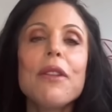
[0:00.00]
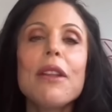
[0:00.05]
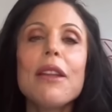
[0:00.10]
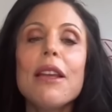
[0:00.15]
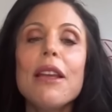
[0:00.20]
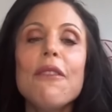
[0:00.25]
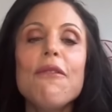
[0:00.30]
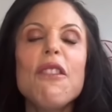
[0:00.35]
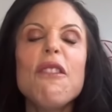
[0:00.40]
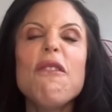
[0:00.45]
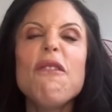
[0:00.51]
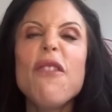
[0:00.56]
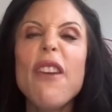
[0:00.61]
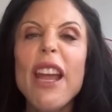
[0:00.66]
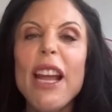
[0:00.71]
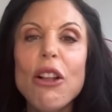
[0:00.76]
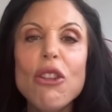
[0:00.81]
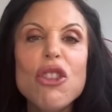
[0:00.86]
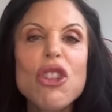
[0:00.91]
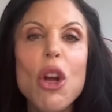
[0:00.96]
if it
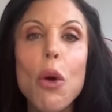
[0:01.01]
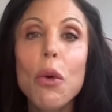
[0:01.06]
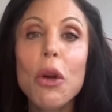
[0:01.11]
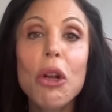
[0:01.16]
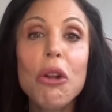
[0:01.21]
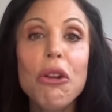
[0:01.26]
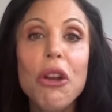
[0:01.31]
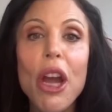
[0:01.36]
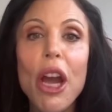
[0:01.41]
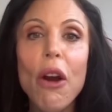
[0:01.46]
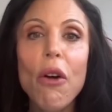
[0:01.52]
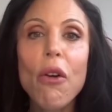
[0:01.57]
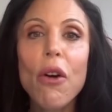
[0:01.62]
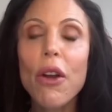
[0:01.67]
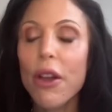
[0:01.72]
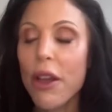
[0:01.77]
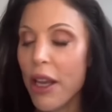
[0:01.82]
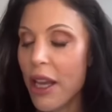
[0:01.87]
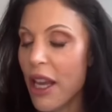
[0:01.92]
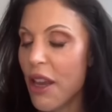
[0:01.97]
fails, no one will know.
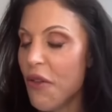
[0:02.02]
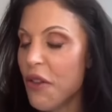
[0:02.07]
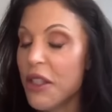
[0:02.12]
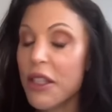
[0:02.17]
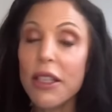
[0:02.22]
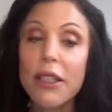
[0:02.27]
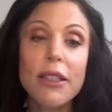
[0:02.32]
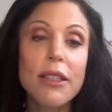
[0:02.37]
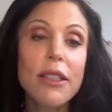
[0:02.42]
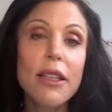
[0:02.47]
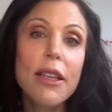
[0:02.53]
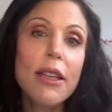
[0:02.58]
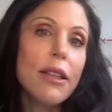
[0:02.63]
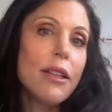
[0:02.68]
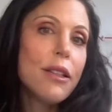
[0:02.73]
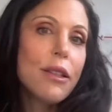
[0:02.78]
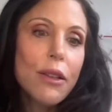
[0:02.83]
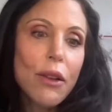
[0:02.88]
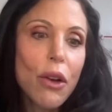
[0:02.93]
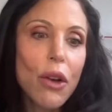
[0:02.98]
If it
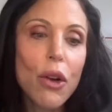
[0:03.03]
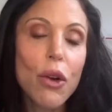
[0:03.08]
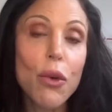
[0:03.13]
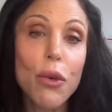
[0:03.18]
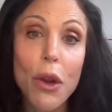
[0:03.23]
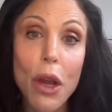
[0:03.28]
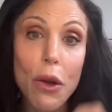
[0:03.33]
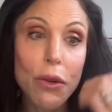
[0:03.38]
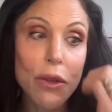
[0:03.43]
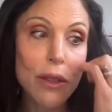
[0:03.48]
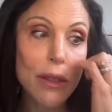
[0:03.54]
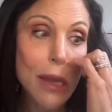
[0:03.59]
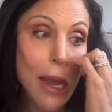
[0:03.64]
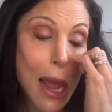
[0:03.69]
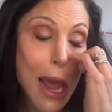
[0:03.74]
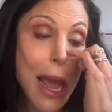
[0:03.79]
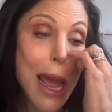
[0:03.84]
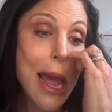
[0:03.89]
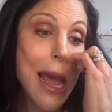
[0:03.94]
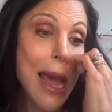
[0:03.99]
succeeds, who knows?
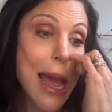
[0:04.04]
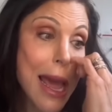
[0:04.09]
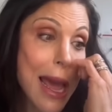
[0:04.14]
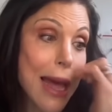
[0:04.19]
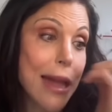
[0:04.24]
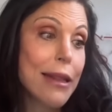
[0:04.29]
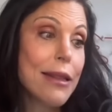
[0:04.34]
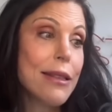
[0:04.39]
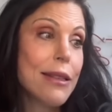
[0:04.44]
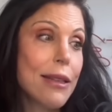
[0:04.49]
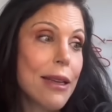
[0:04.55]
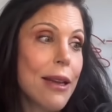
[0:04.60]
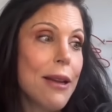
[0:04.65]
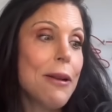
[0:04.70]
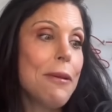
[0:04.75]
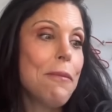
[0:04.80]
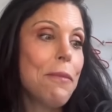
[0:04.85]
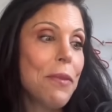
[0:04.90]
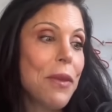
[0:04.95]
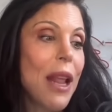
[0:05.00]
And
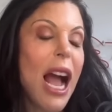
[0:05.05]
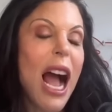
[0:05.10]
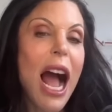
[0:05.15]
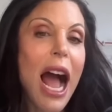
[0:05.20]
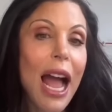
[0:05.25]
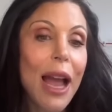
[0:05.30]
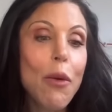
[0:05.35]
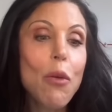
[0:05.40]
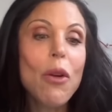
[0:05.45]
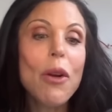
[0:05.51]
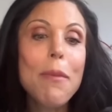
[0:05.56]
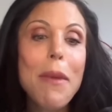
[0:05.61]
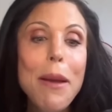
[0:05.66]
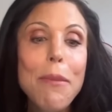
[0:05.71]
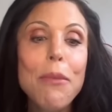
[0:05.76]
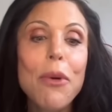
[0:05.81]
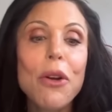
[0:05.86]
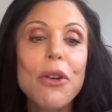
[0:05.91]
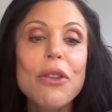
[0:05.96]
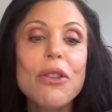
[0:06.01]
I
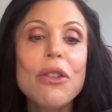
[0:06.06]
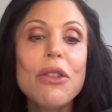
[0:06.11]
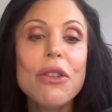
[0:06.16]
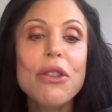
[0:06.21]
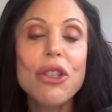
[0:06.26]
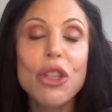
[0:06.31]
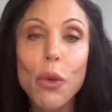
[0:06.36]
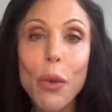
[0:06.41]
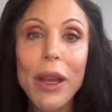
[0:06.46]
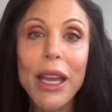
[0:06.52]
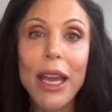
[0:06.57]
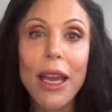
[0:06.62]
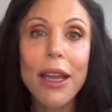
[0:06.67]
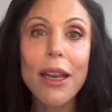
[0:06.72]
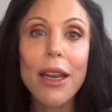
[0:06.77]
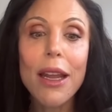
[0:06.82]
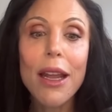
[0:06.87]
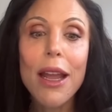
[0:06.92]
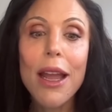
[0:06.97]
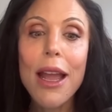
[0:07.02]
remember doing
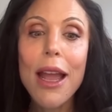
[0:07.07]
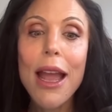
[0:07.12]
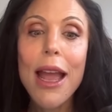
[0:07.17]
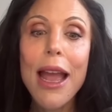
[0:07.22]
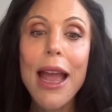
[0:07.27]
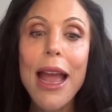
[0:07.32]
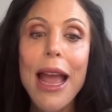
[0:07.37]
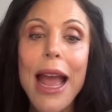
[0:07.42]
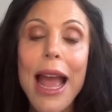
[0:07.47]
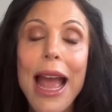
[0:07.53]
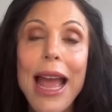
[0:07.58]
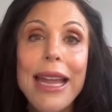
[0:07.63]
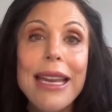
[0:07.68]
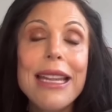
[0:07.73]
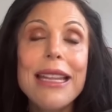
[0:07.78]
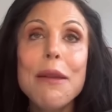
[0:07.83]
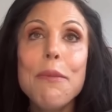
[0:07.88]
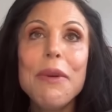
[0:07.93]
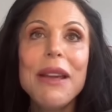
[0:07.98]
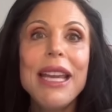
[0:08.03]
it. And
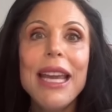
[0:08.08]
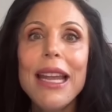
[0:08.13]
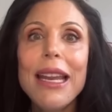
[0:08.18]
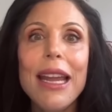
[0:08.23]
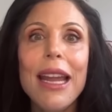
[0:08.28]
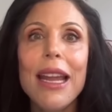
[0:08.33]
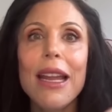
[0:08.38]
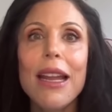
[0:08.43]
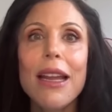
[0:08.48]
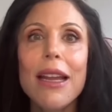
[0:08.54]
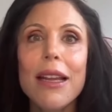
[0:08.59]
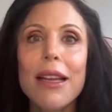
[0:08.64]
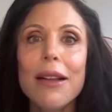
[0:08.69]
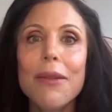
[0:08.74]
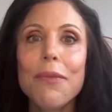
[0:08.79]
in the beginning,